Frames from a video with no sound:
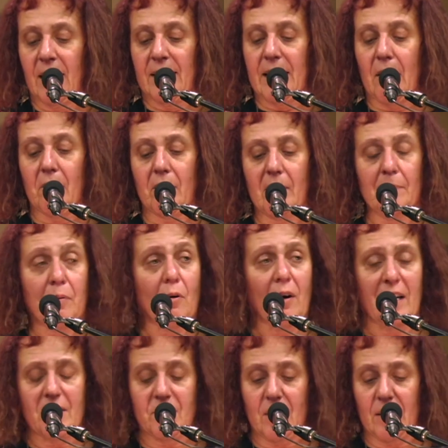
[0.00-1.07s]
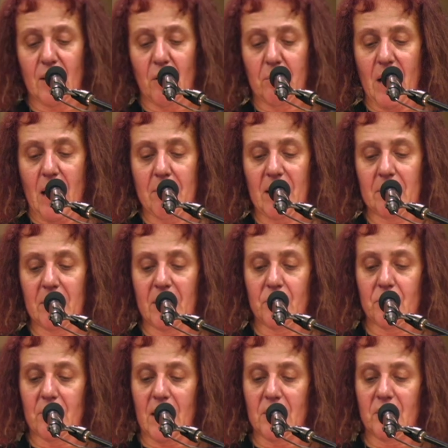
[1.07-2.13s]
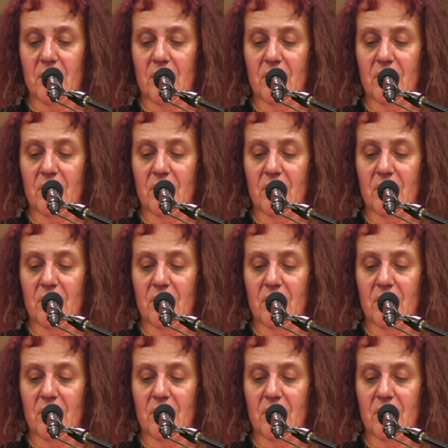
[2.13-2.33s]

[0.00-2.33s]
There are reports that the Obama administration